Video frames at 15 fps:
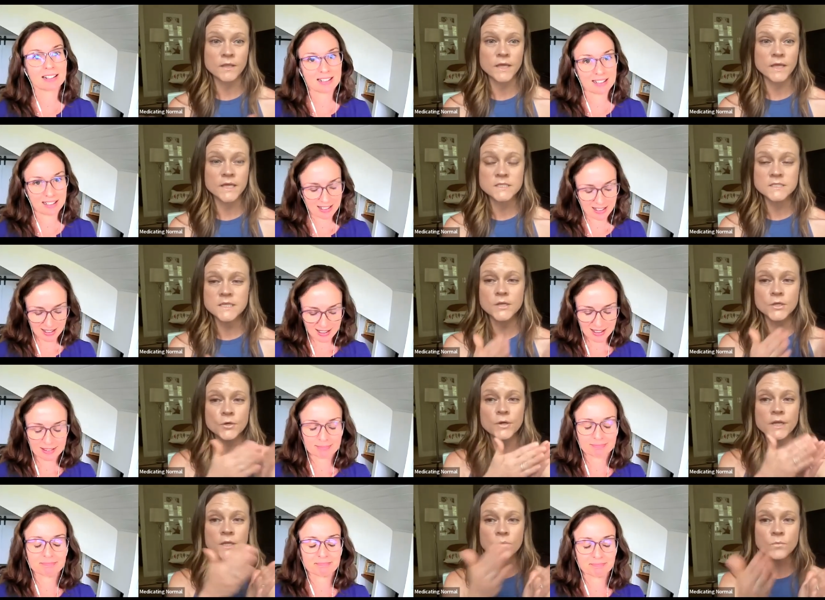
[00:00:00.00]
Speaker 1: Like I said,
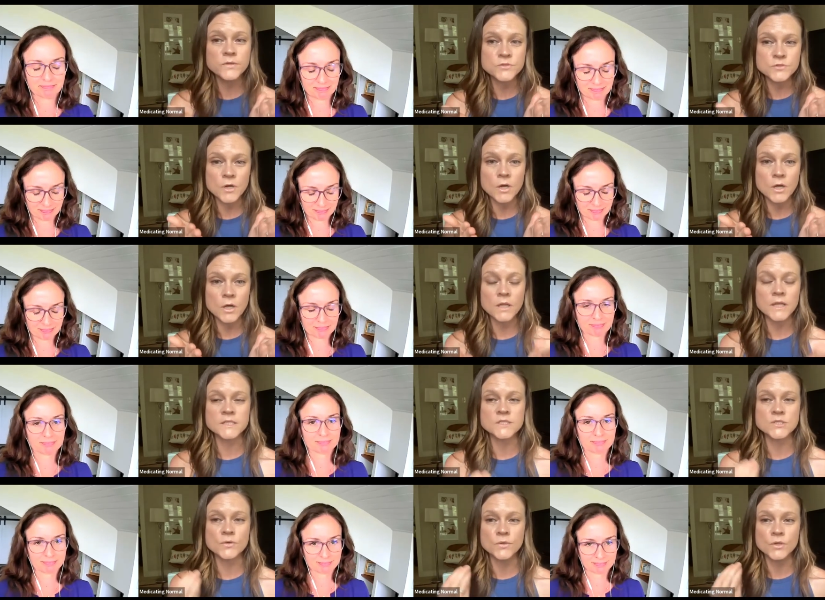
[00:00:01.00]
you're in withdrawal.
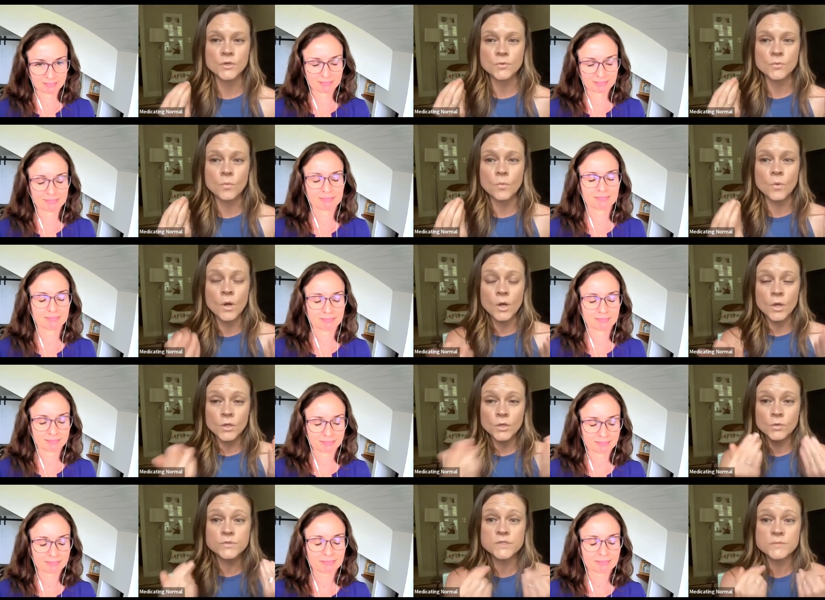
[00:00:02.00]
And so you
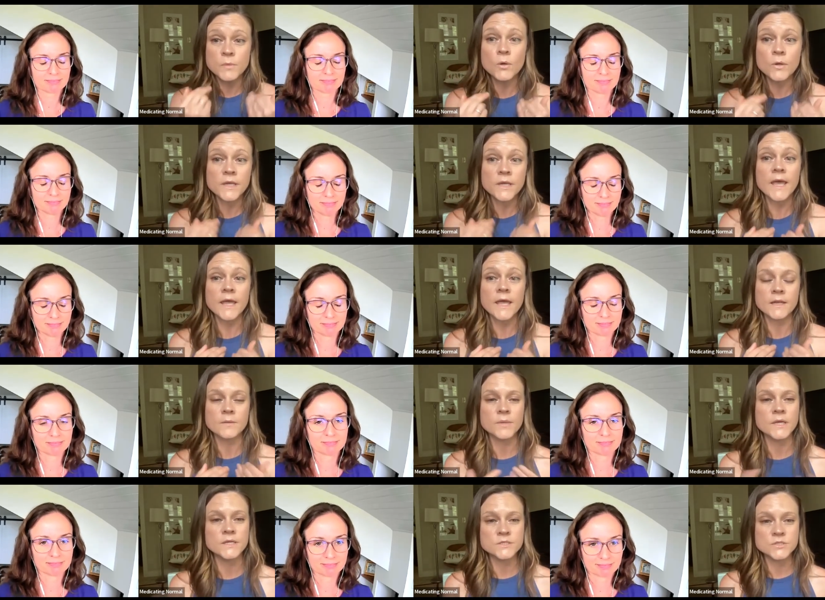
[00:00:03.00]
you smoke again
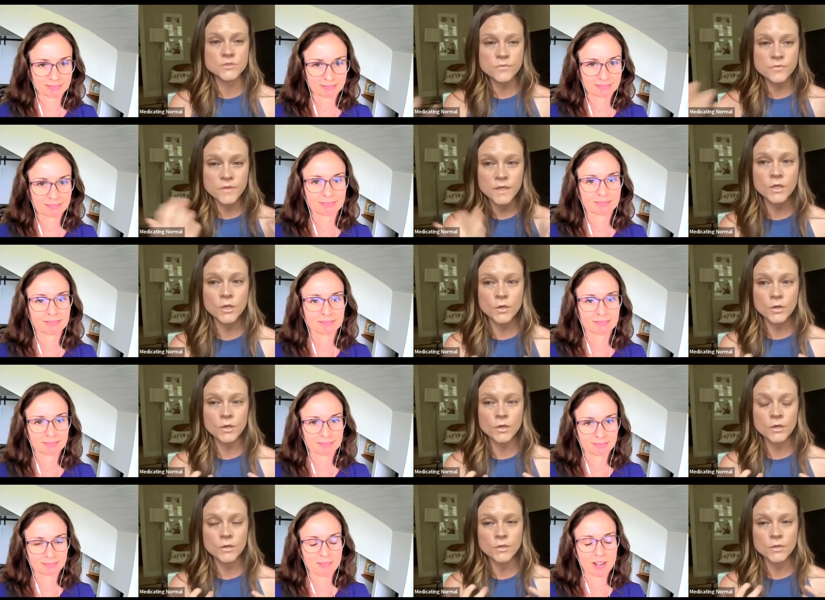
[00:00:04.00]
because you think
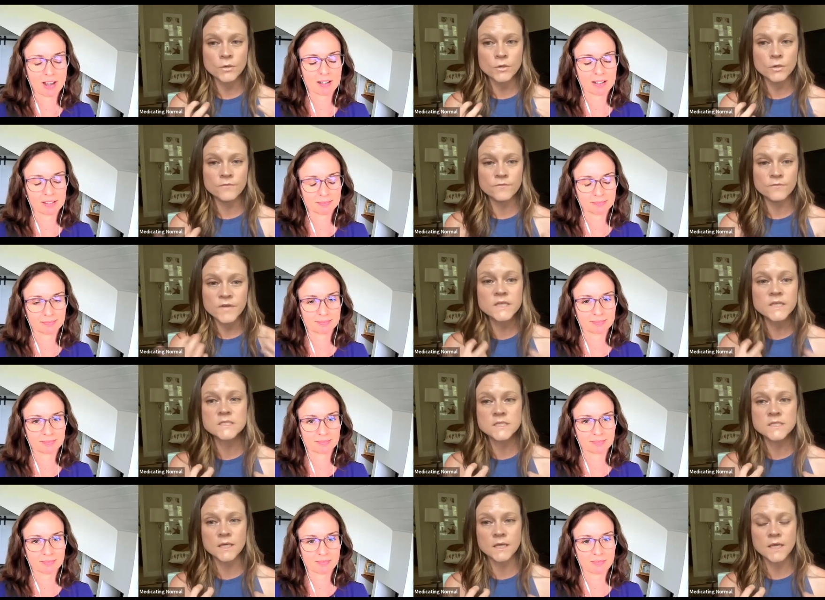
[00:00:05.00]
you're you're
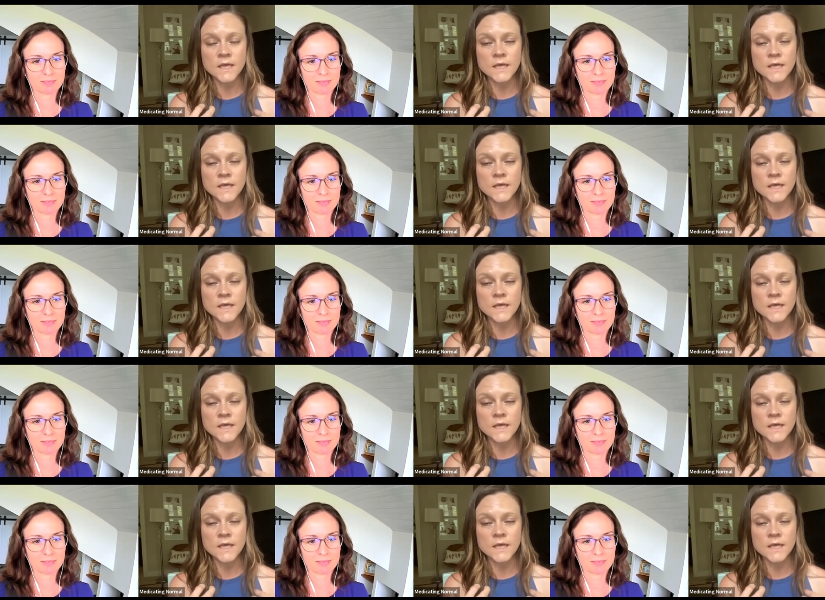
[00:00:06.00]
fixing